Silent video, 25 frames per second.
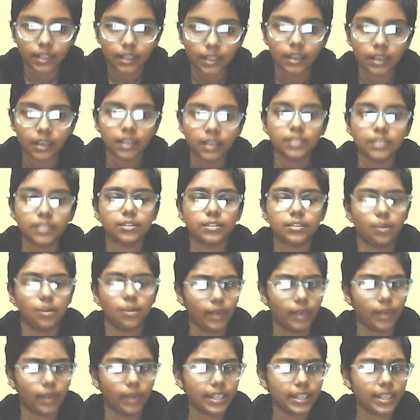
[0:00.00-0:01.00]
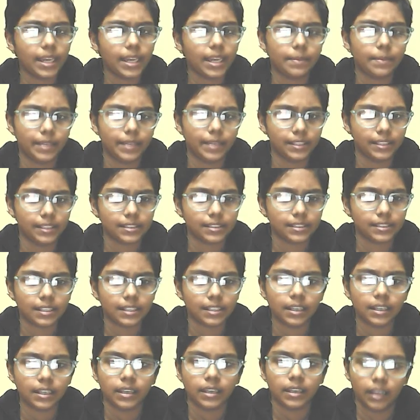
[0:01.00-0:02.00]
So what happens
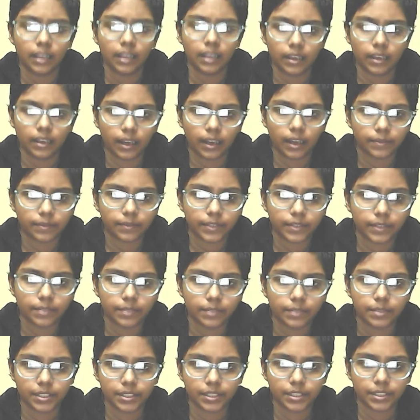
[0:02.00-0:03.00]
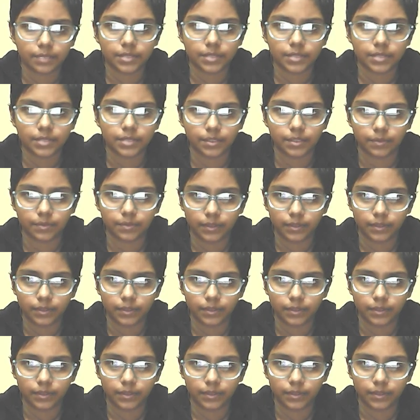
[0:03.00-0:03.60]
after bishop g4?